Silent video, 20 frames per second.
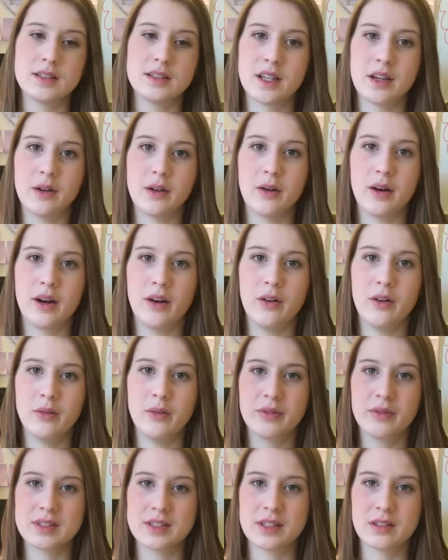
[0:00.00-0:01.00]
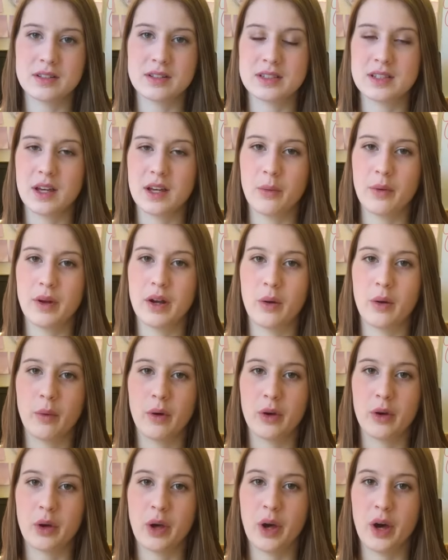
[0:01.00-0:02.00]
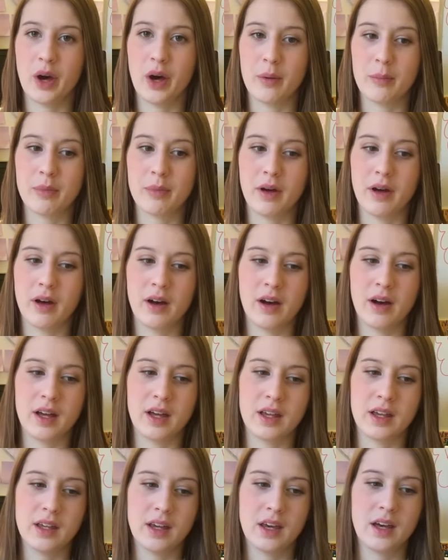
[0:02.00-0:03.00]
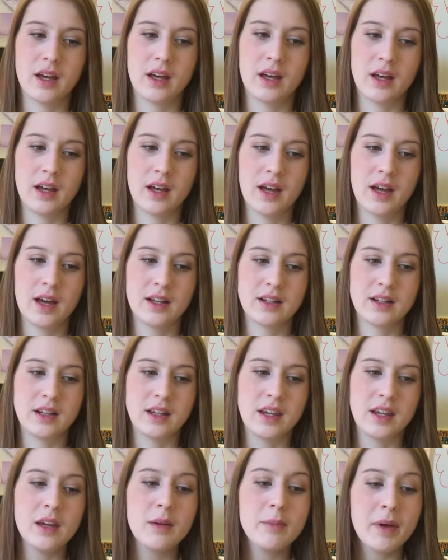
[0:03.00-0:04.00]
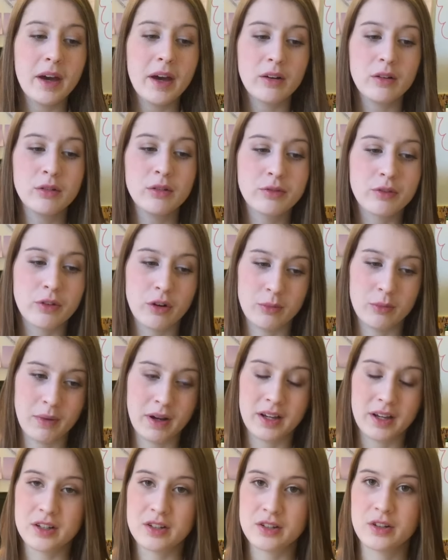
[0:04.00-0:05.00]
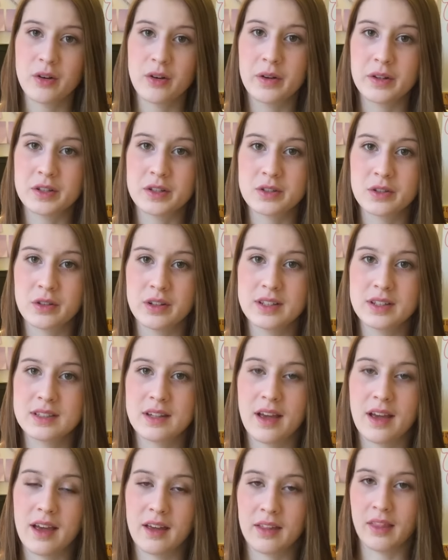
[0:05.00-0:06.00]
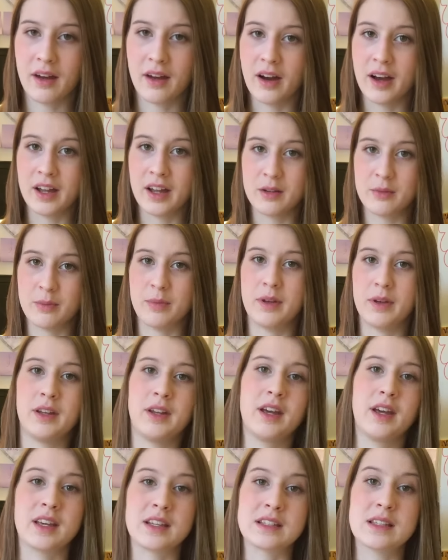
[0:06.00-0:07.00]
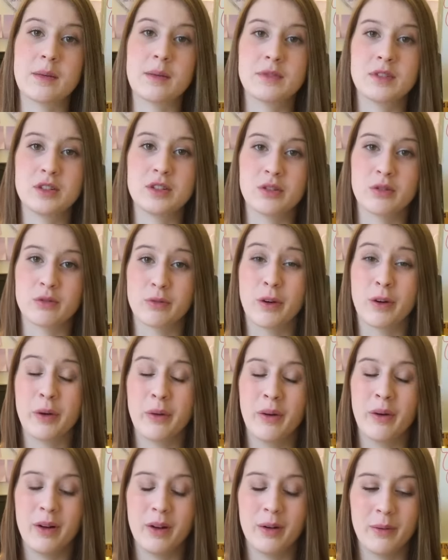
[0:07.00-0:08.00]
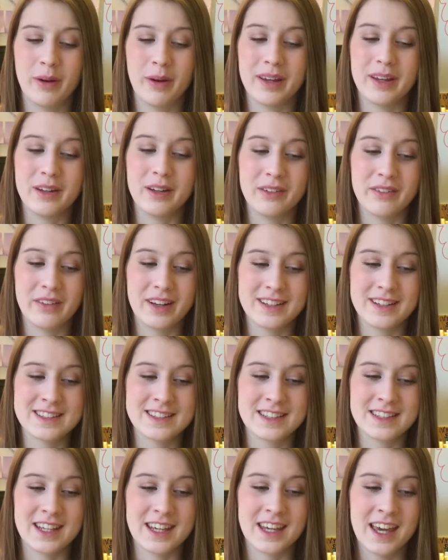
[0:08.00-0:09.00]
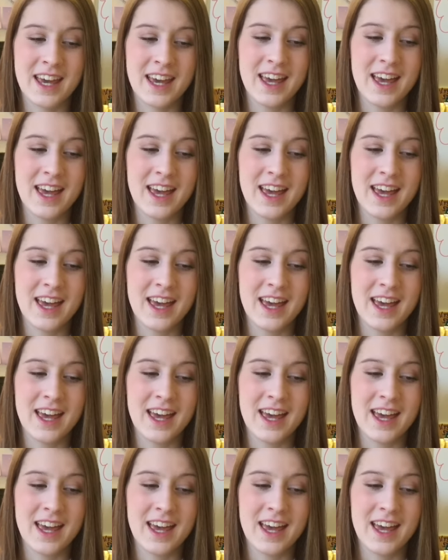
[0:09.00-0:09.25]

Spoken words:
So on results day when I woke up, I had an email from my insurance choice saying that I had been accepted to Royal Holloway University.